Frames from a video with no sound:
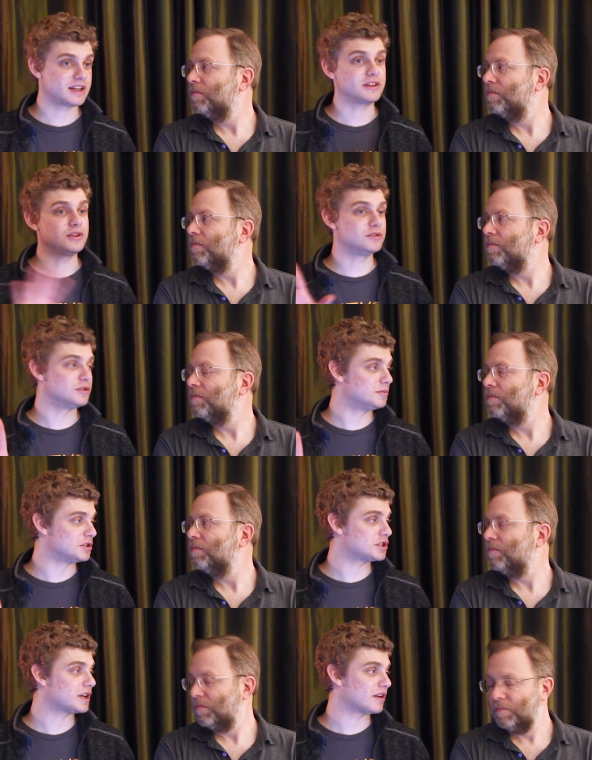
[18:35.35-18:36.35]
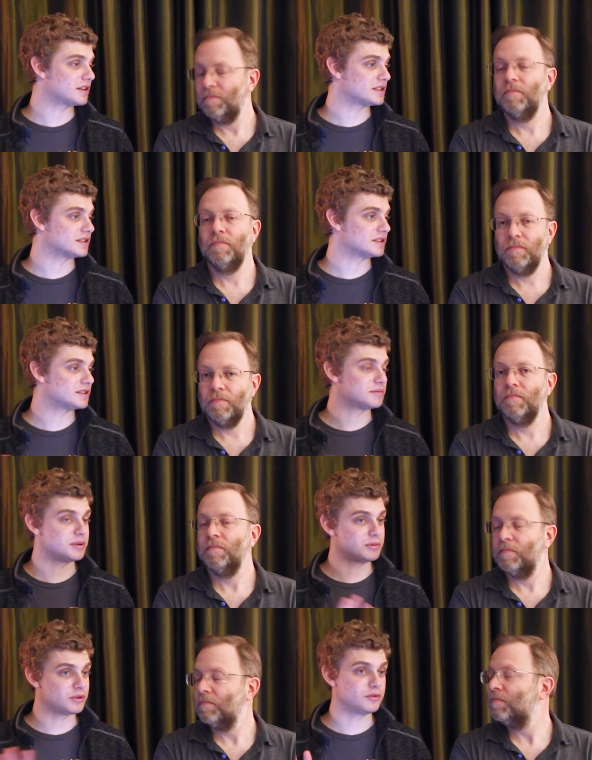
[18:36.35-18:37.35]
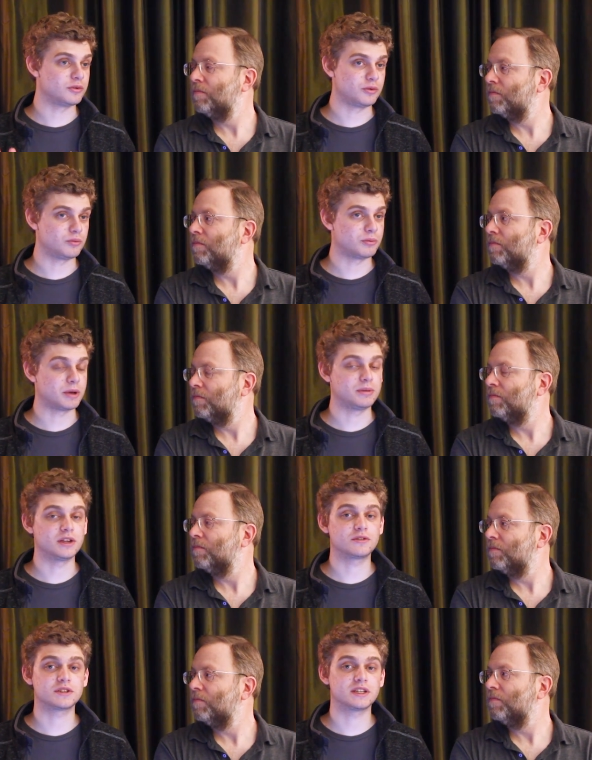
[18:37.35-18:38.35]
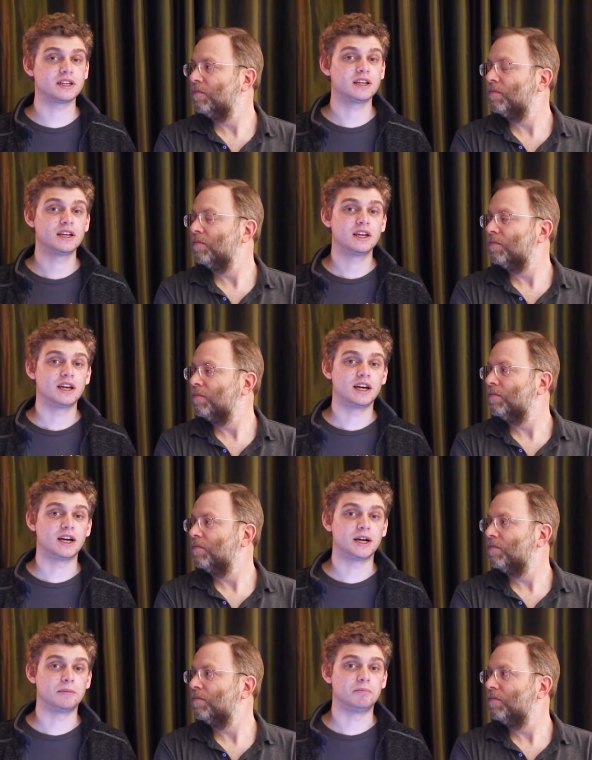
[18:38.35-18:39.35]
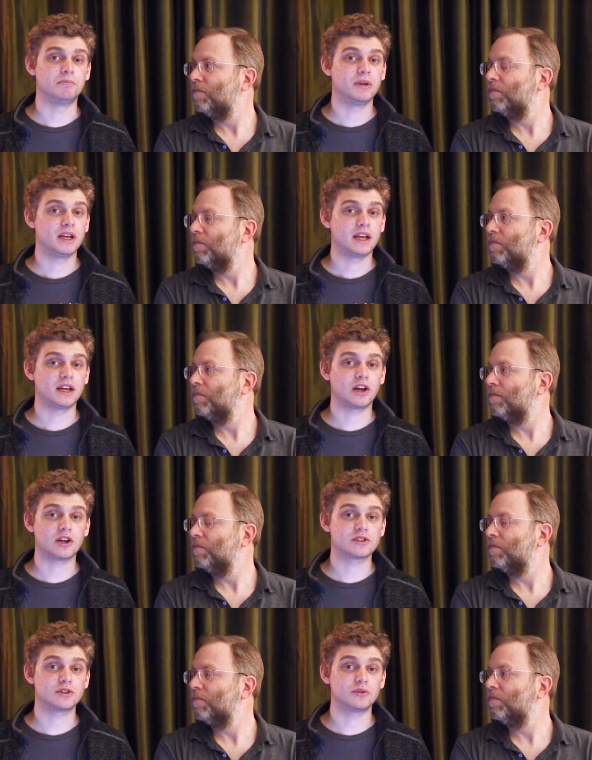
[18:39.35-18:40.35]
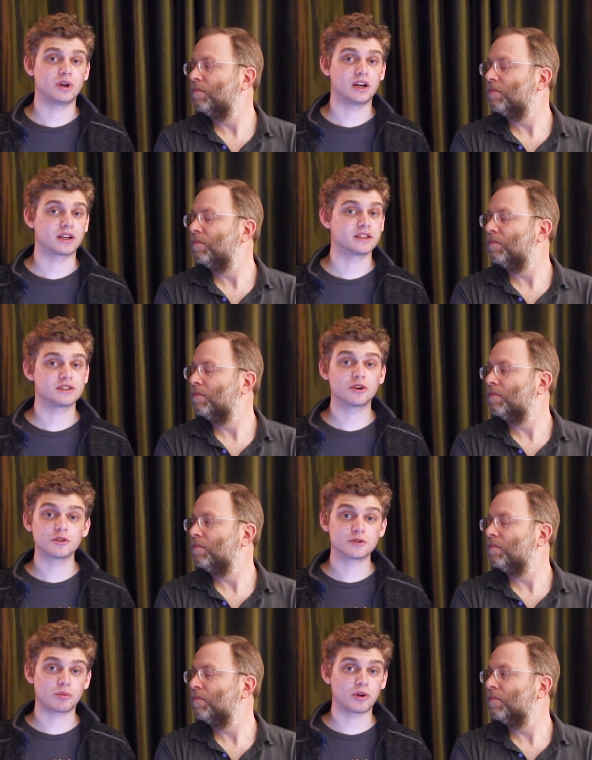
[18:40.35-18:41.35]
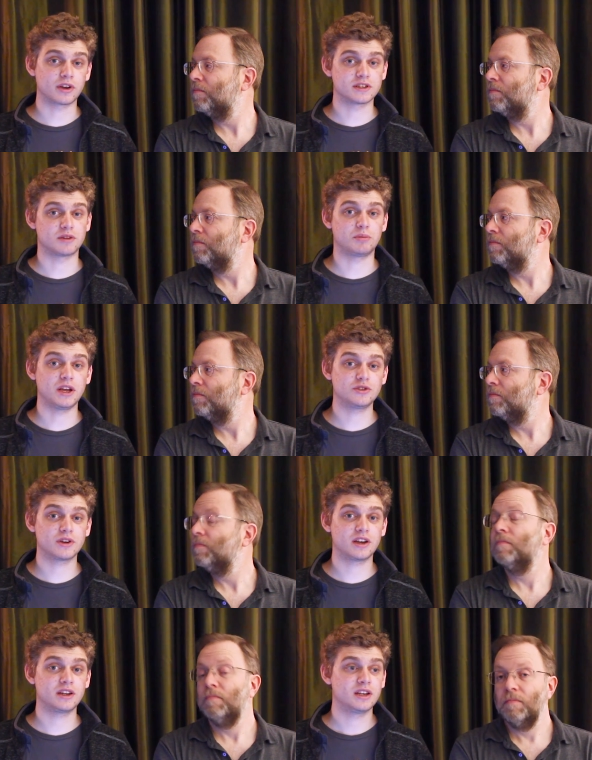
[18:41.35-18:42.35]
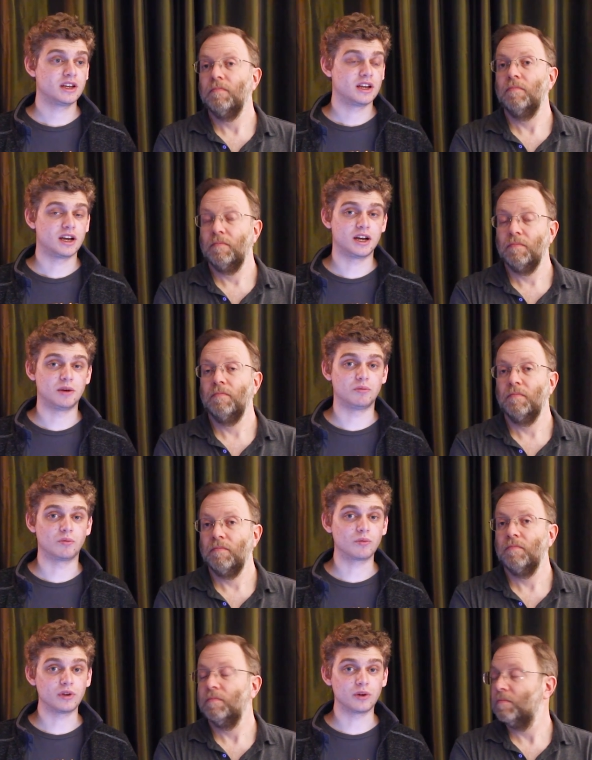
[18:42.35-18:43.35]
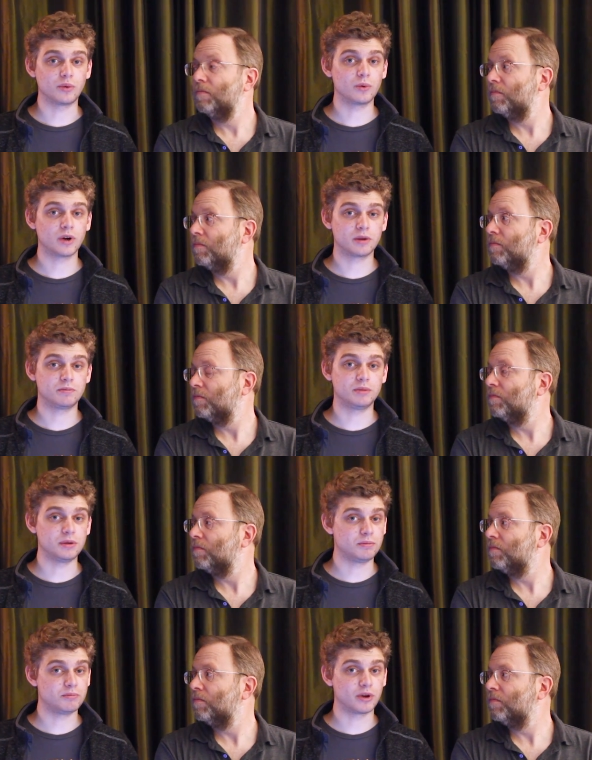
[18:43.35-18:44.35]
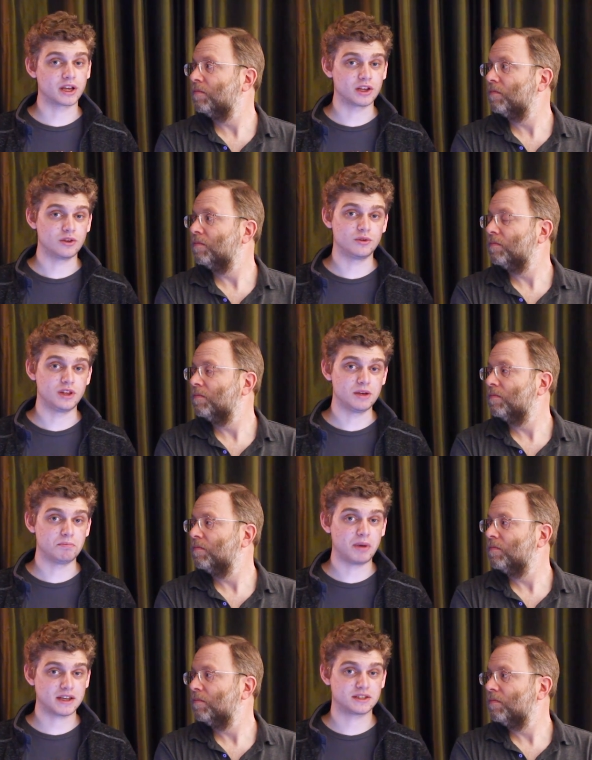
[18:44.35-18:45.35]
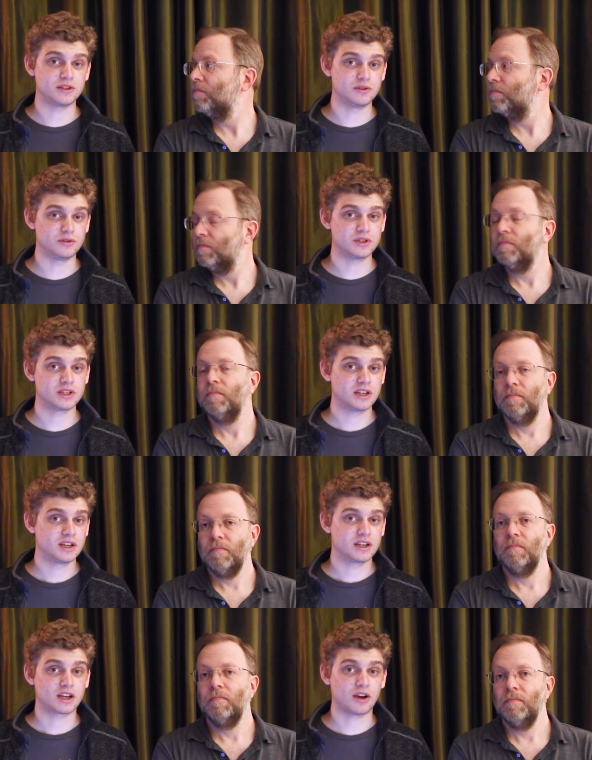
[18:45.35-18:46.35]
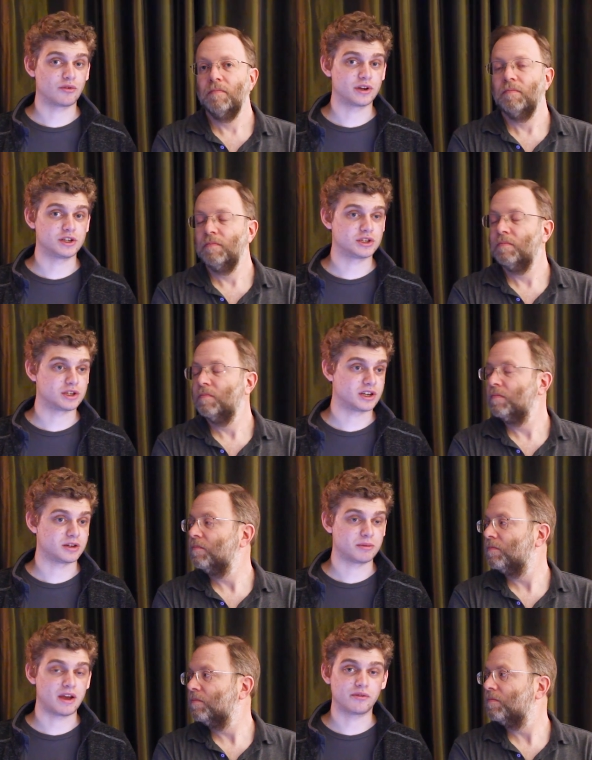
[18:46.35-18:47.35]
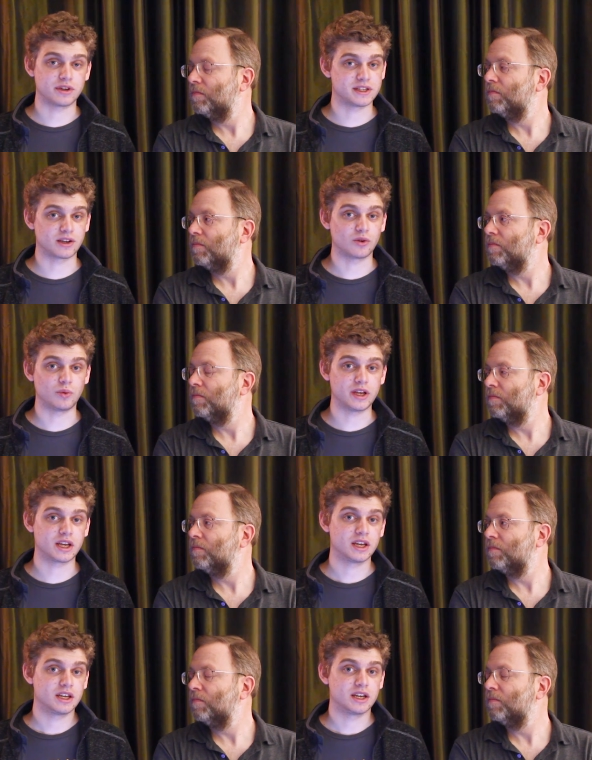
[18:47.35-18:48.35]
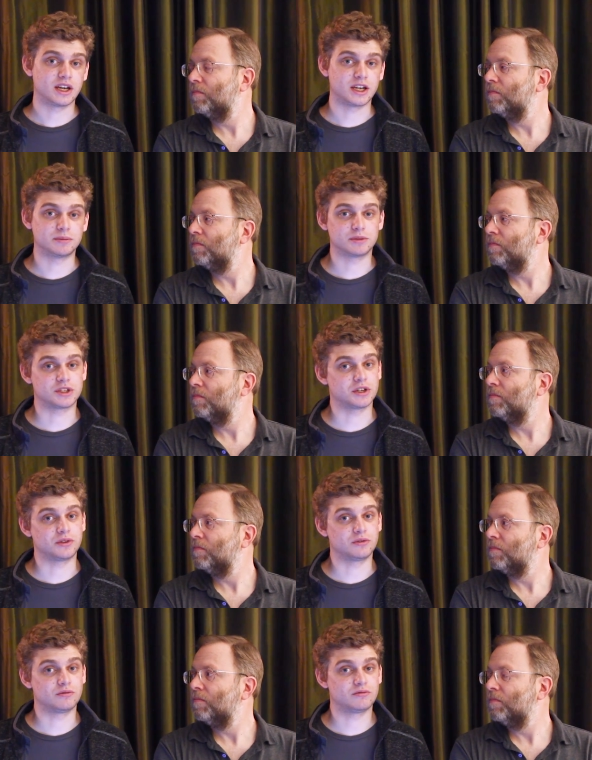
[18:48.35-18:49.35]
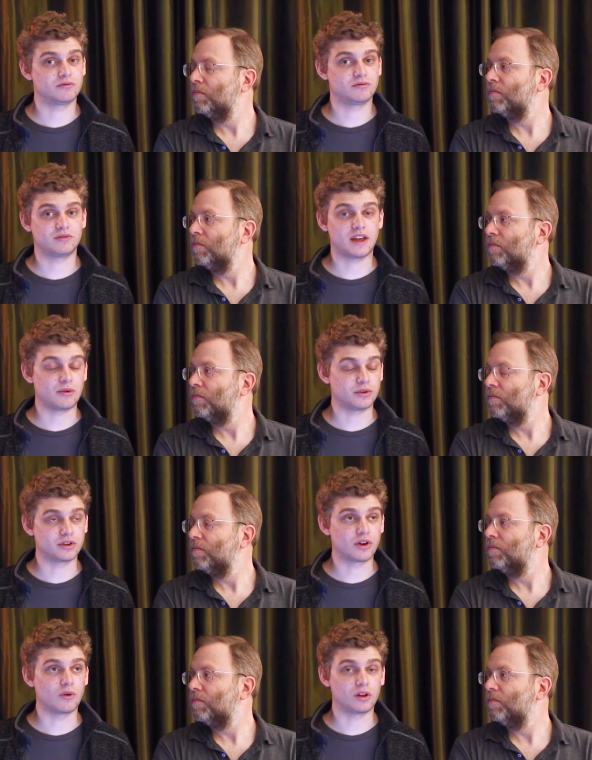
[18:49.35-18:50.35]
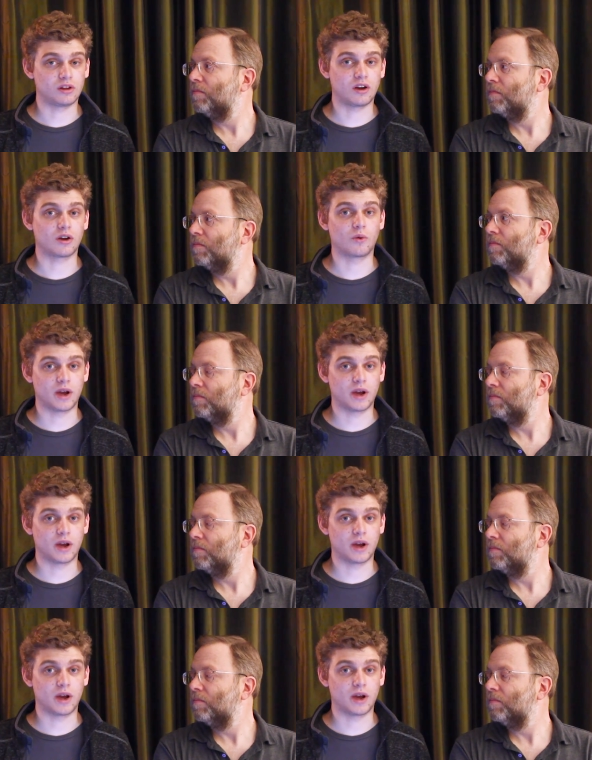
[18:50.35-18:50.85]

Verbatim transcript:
Speaker 1: tell YouTube to share it to people who might be interested. And also consider supporting us on Patreon. You know, we want to be bringing you the best news coverage every single week. So that would go a long